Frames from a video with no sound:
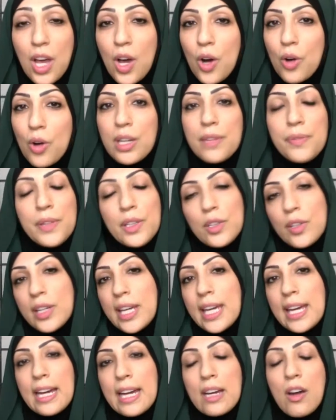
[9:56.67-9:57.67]
or even
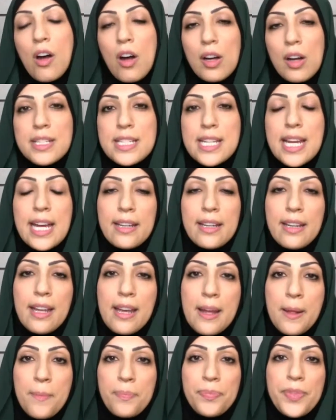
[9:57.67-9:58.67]
looking at content
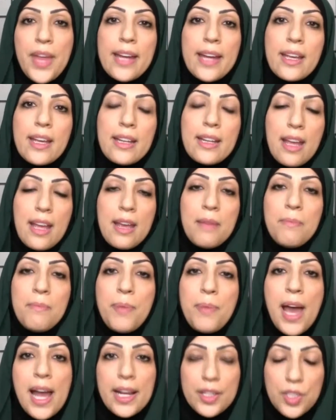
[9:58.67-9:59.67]
that can
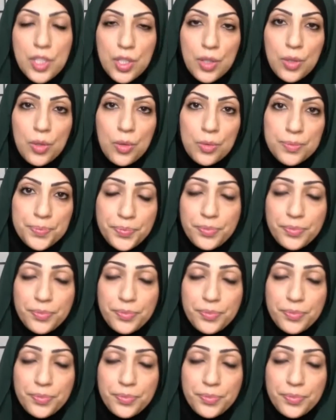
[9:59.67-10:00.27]
impact you